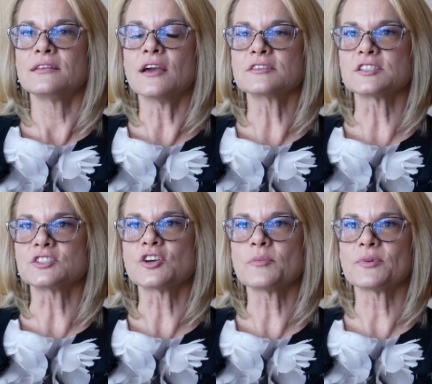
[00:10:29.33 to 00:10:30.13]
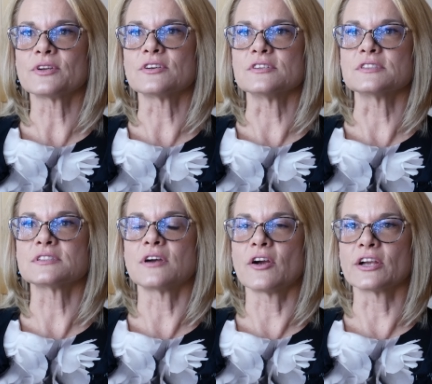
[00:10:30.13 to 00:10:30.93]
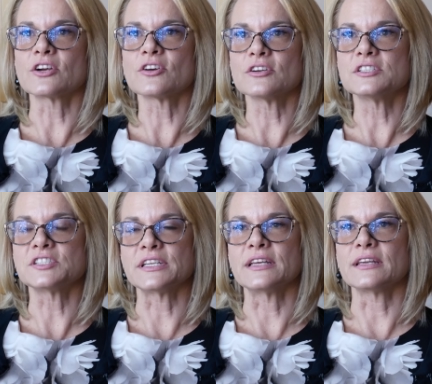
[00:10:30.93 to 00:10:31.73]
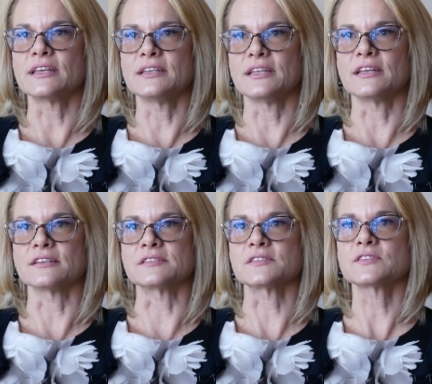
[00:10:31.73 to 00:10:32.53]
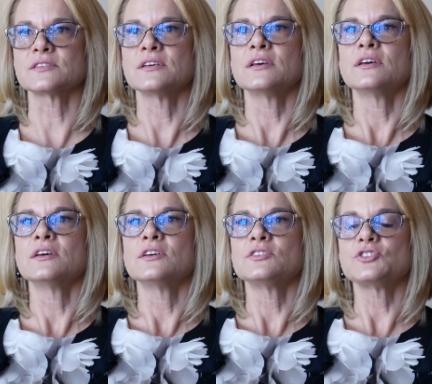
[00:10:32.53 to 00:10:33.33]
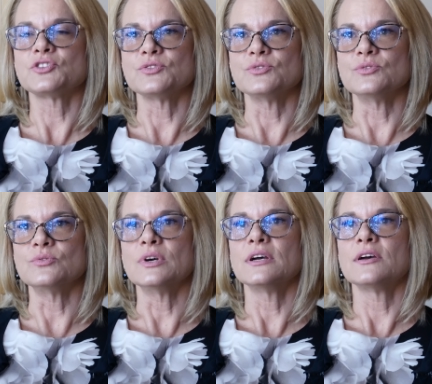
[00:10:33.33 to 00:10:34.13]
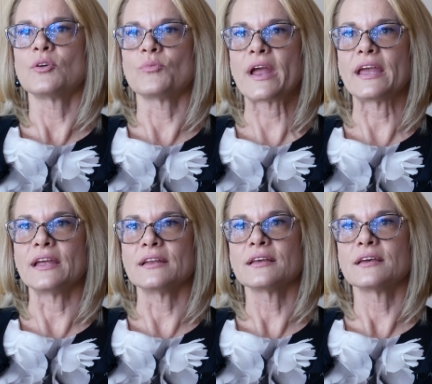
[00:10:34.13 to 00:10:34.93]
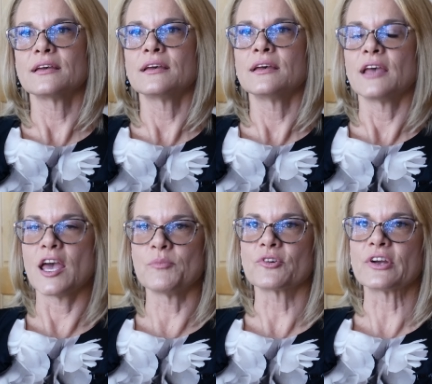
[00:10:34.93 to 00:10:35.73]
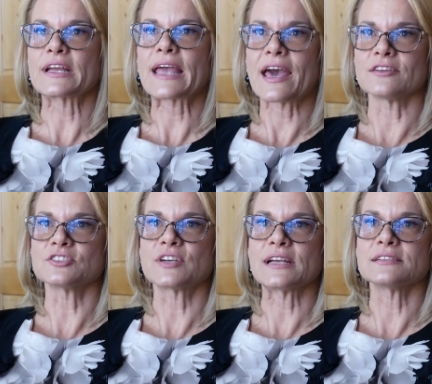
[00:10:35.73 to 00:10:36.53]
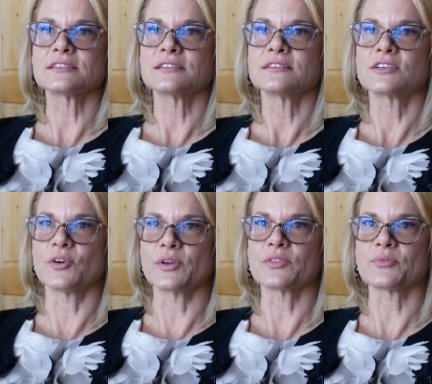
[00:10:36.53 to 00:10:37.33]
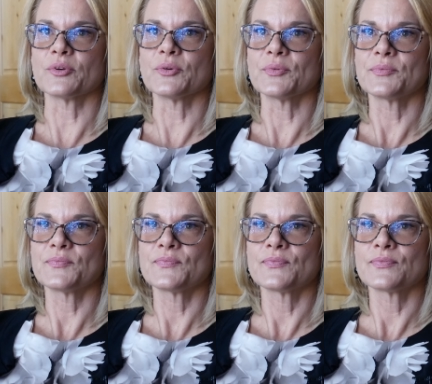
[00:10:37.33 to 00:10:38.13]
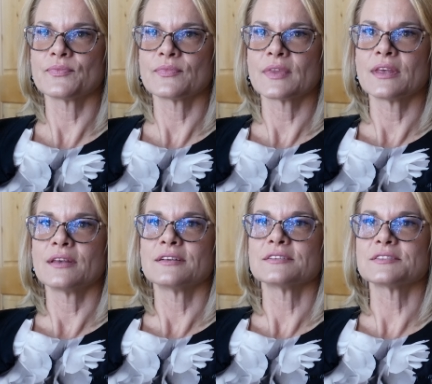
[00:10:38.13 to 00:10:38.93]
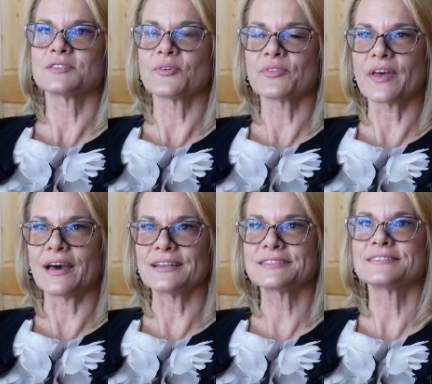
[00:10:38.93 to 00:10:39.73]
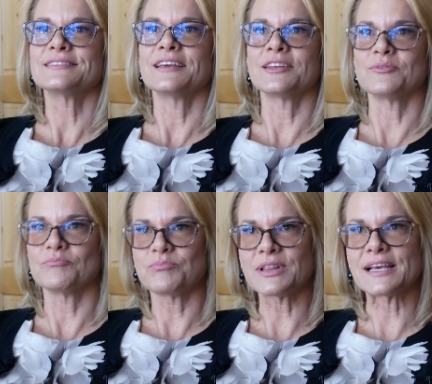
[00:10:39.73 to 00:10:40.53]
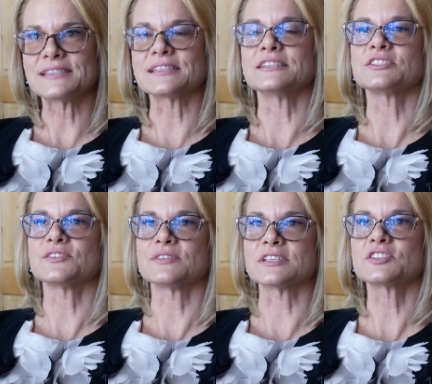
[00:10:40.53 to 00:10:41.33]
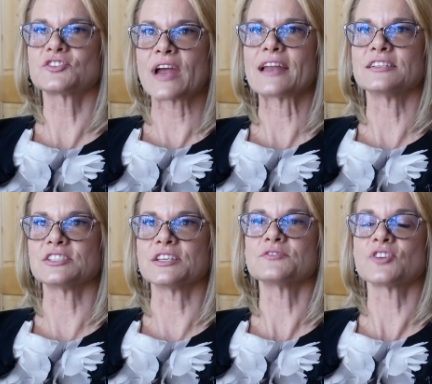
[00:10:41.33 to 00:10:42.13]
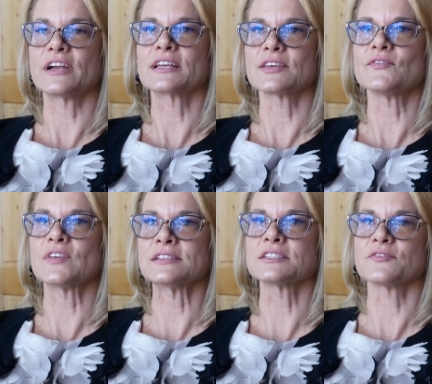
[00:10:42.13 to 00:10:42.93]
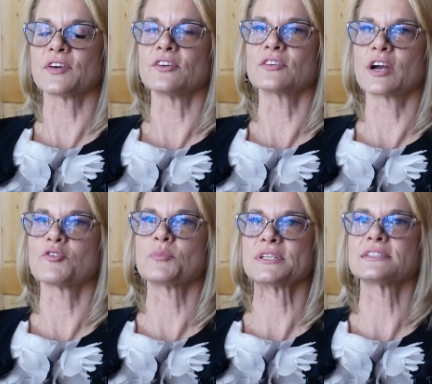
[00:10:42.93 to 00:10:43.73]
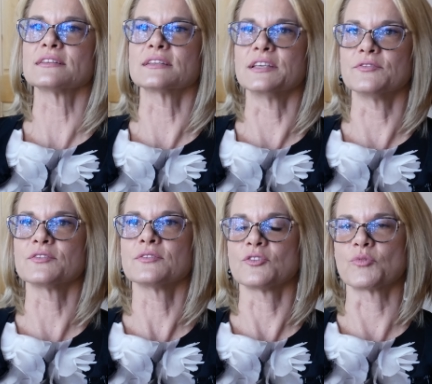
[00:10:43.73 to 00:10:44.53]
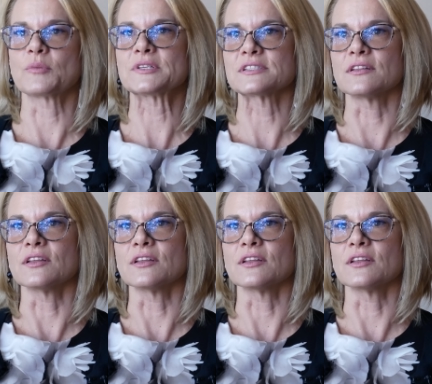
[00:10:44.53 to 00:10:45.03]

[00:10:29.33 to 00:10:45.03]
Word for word: Young's interpreters are encouraging Indians to raid immigrant cattle trains going through, so that it plays into this strategy of trying to convince the federal government to leave the Mormons